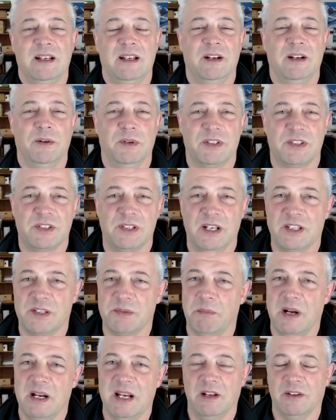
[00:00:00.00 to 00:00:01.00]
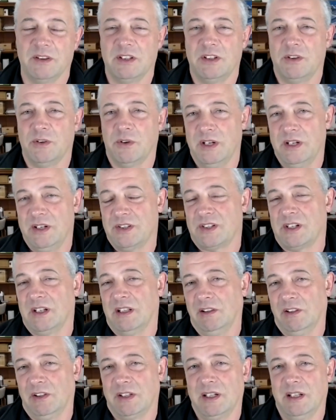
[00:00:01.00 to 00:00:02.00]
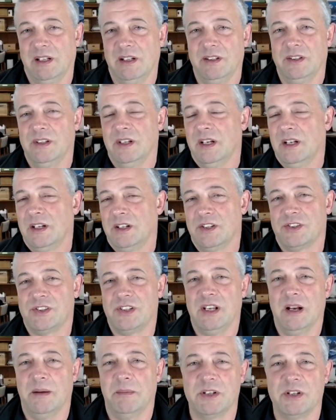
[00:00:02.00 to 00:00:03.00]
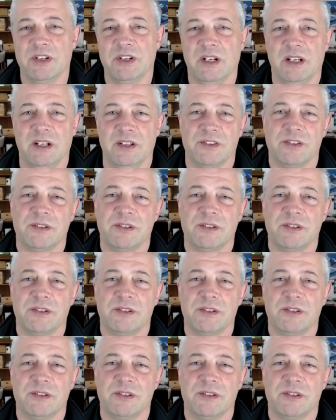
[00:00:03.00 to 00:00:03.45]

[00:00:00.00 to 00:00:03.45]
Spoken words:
It's money out the door. You just got to look and to see how much it is.